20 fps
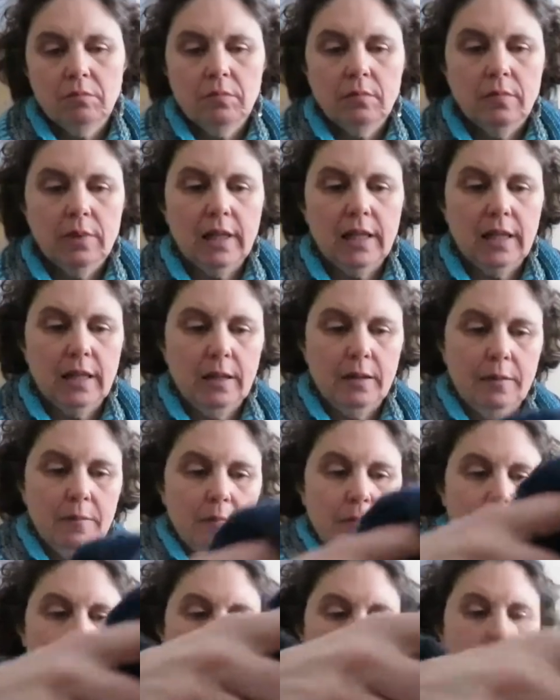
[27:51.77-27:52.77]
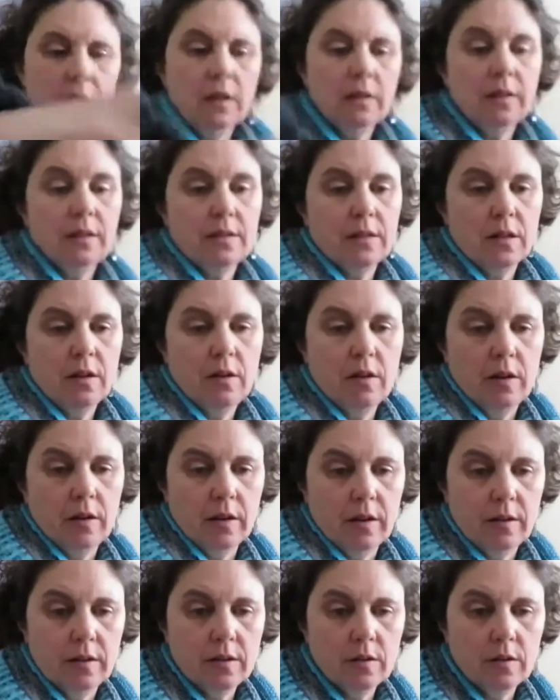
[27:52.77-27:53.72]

But luckily it's a cardigan,